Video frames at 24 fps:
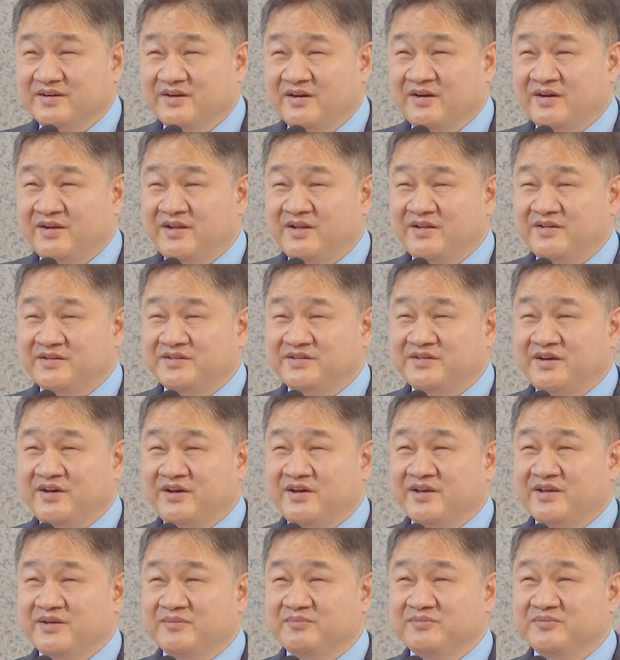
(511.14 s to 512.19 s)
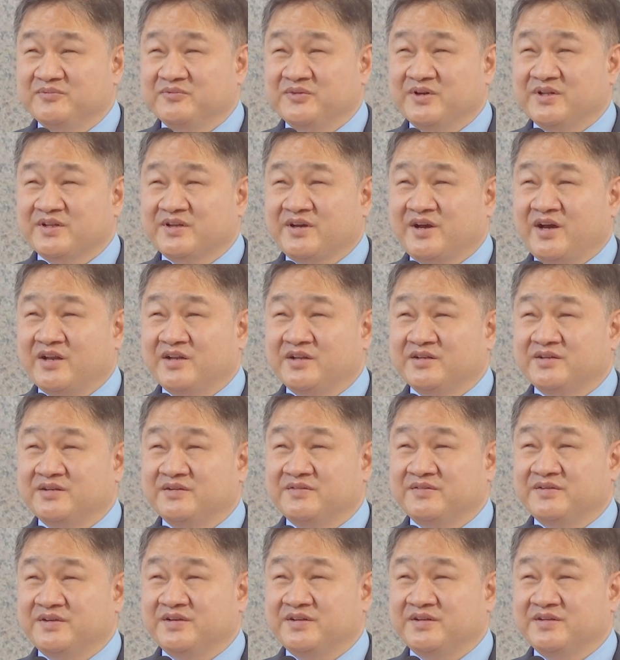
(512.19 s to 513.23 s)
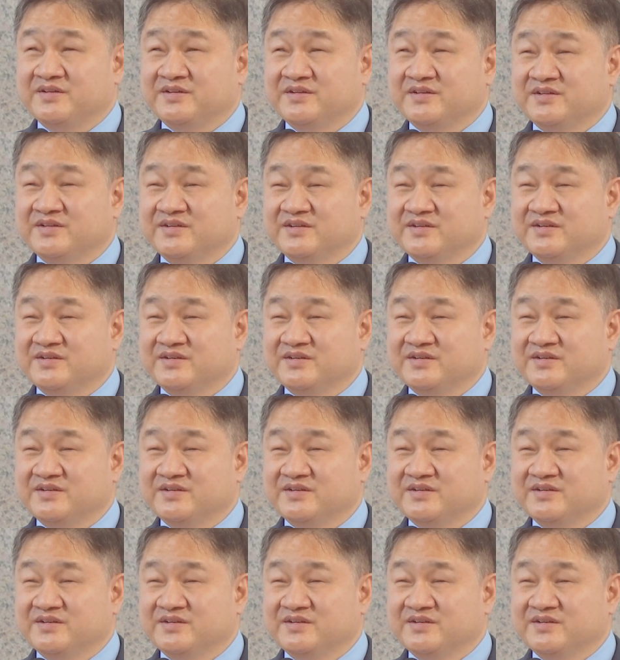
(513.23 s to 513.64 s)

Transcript: Another time when God intervened,